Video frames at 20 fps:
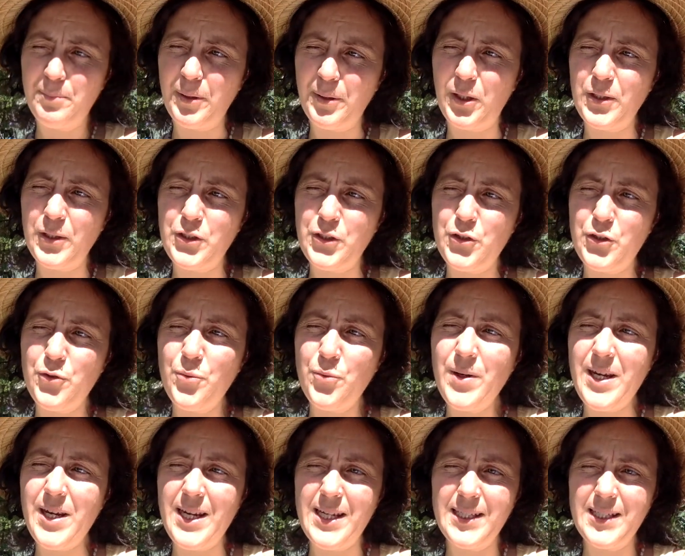because
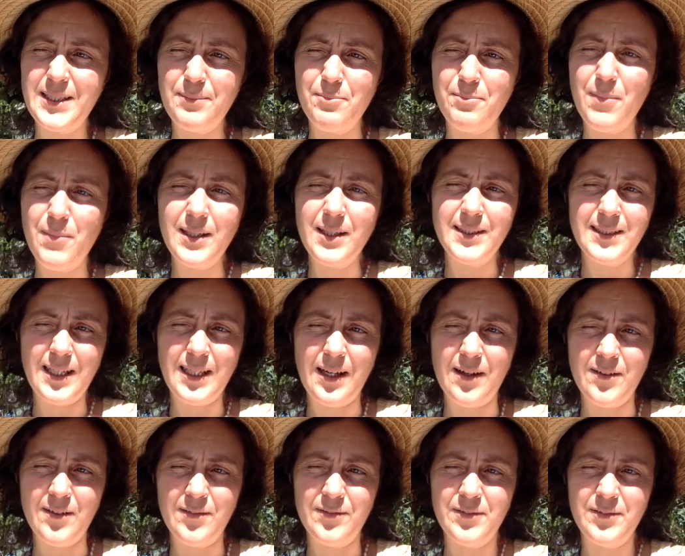trees must have